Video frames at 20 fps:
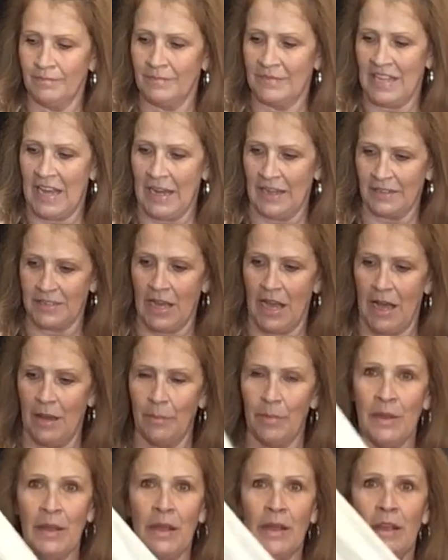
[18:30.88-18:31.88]
tank
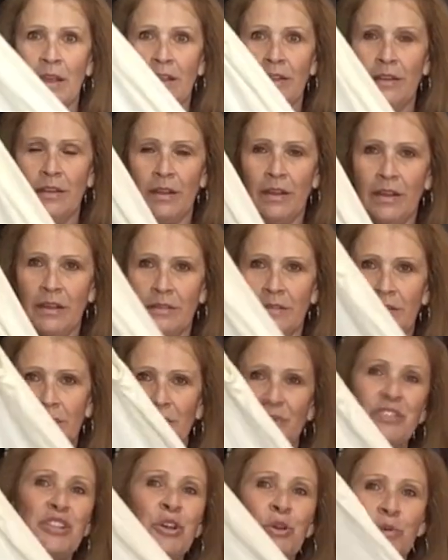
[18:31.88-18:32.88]
top
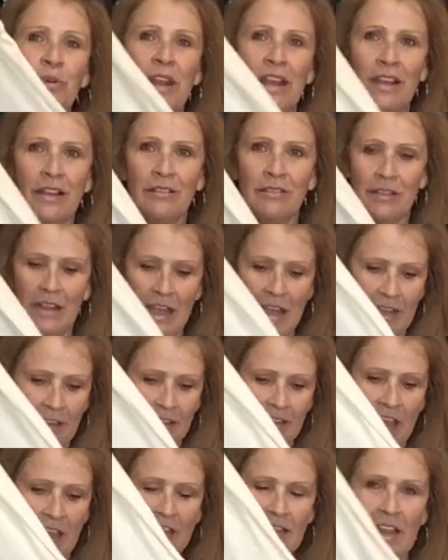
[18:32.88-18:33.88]
tunic
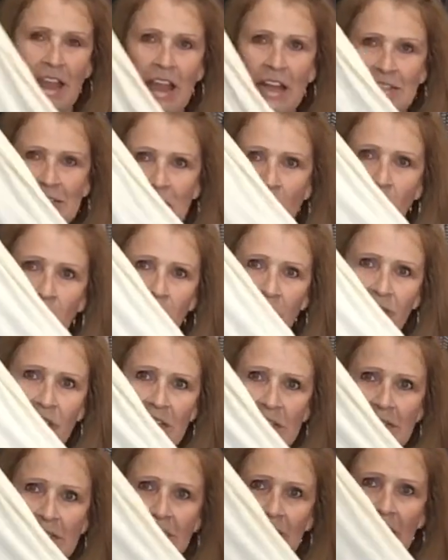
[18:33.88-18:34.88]
length and it has all of
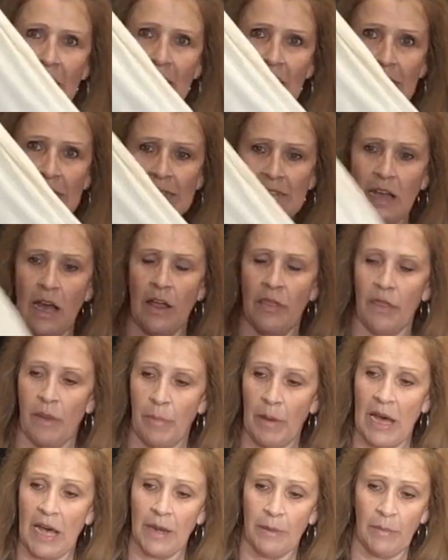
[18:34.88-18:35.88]
this lace on the
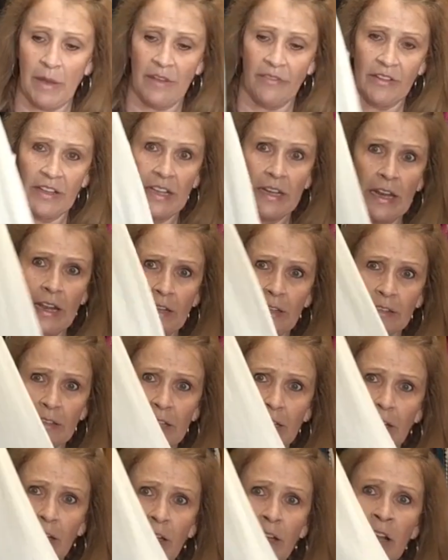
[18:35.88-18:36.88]
bottom of it and a
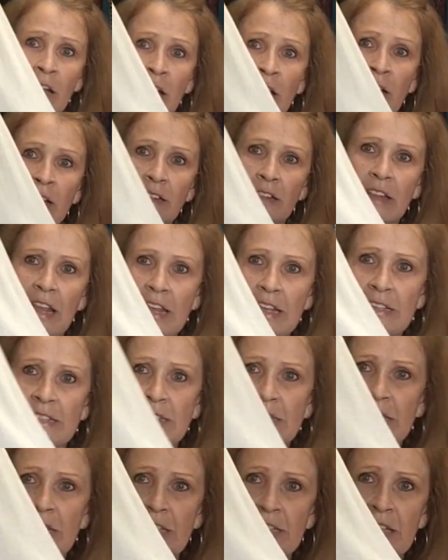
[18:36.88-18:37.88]
little lace
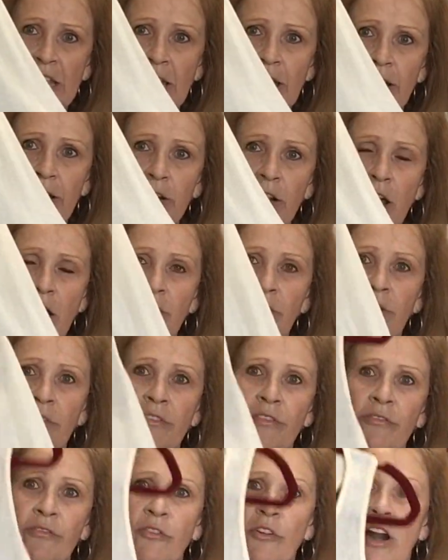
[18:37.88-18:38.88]
detail on the
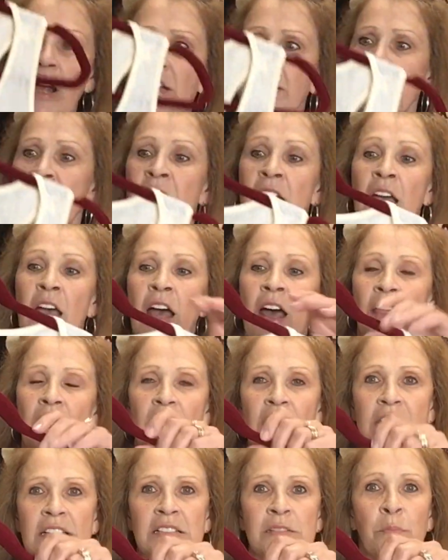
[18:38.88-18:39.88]
front.
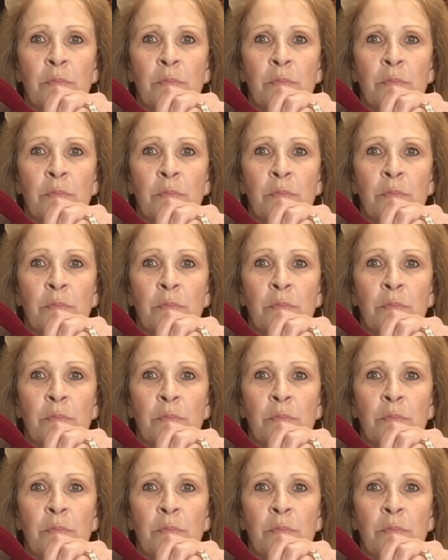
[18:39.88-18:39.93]
This